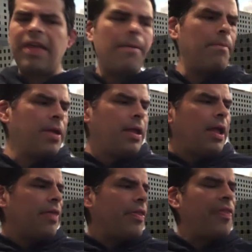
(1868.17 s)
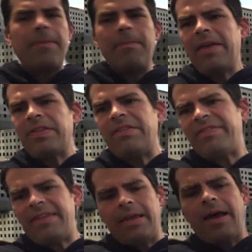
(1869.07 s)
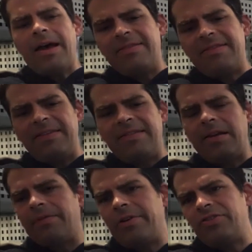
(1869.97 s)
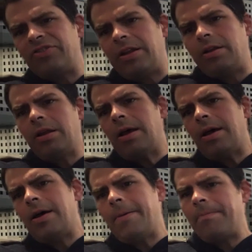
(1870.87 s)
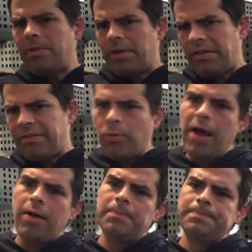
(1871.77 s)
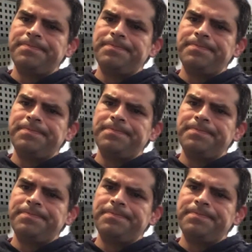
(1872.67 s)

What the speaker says: in them, and then they make this tinted version as well.